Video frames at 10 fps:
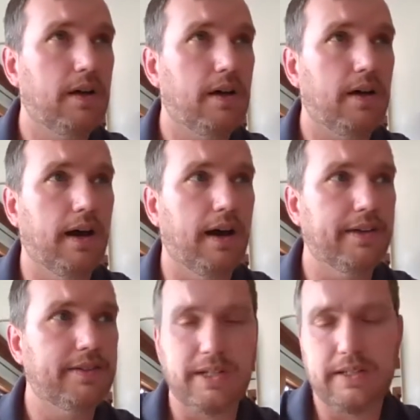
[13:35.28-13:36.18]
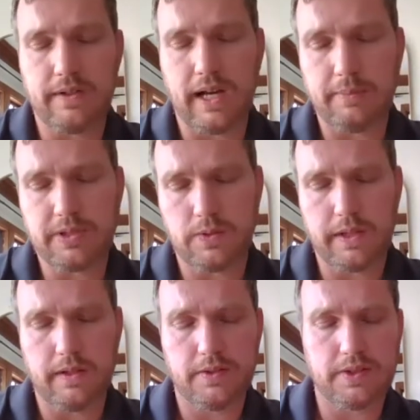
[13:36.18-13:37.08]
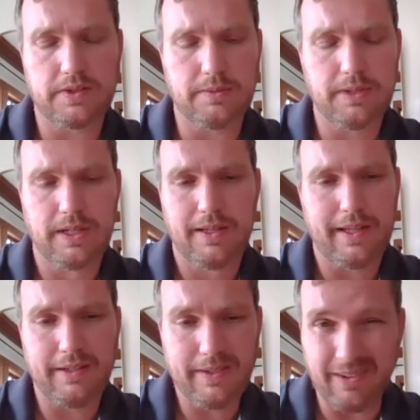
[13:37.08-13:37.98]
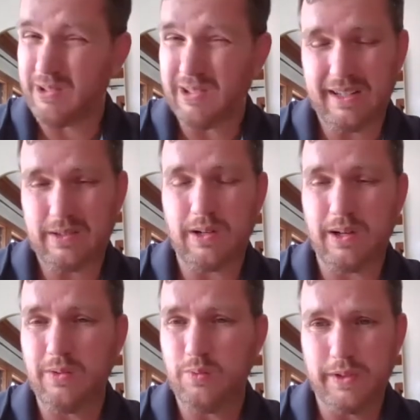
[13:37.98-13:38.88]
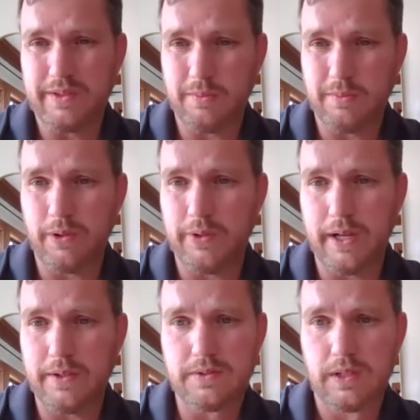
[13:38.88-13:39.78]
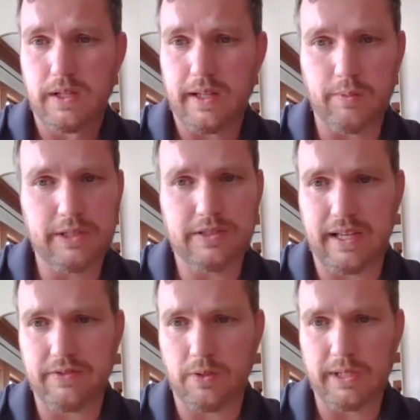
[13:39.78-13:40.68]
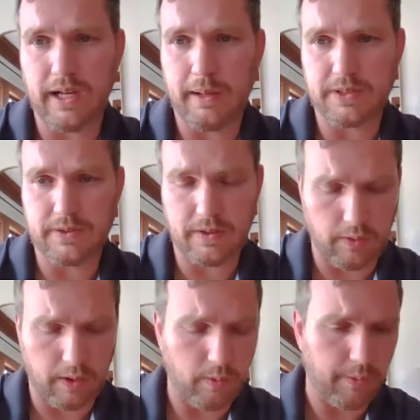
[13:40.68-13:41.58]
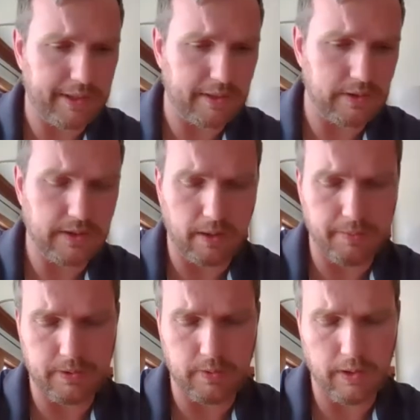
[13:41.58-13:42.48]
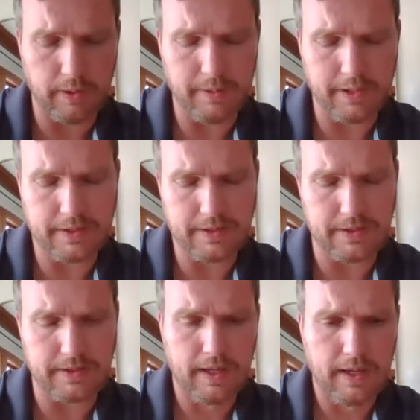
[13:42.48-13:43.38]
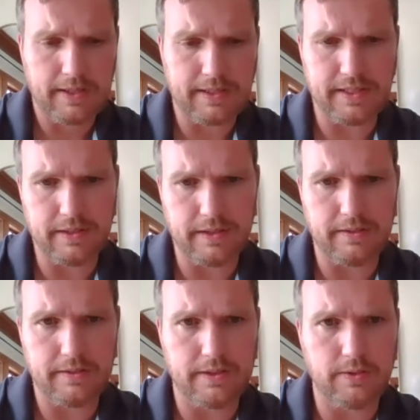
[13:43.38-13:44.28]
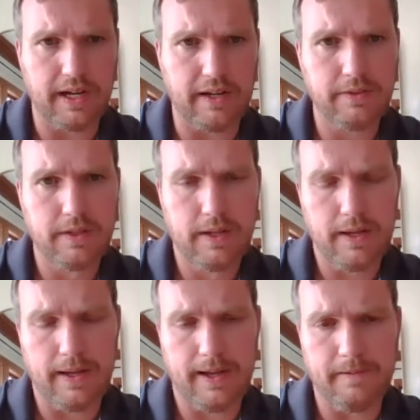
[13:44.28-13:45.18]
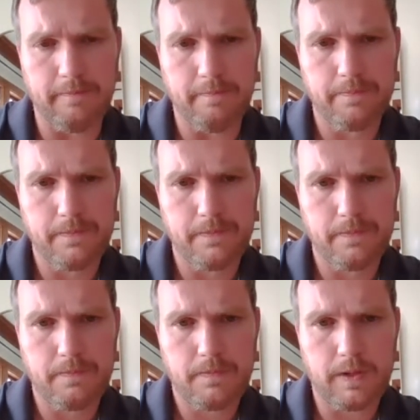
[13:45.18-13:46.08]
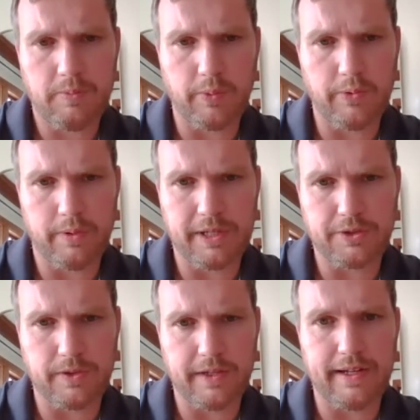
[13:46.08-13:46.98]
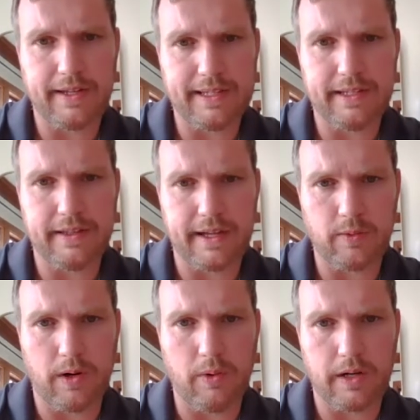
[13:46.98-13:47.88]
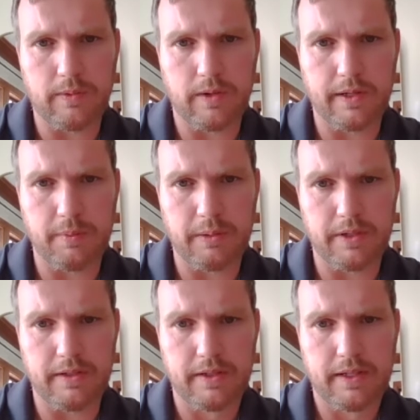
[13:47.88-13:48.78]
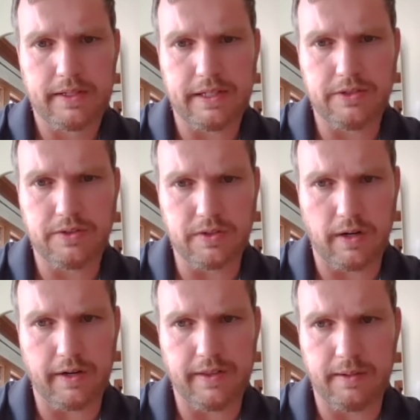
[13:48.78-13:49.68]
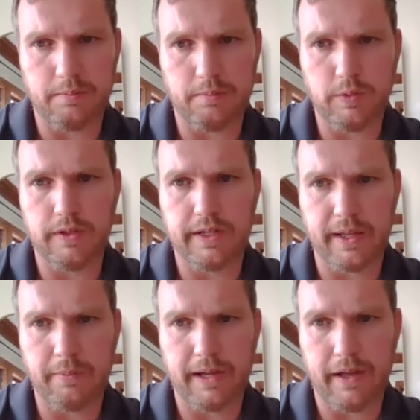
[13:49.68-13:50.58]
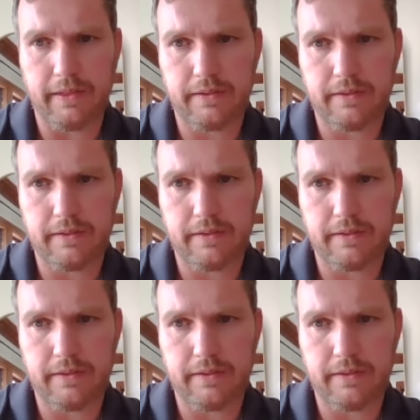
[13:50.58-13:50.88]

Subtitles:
so many different options within our system that you're never going to outgrow what simPRO does. Like we just have so many options on what we can do to help you grow your business and continue to drive. But we want to make sure that, again, that crawl, walk, run to be able to get you started and then move you down the path.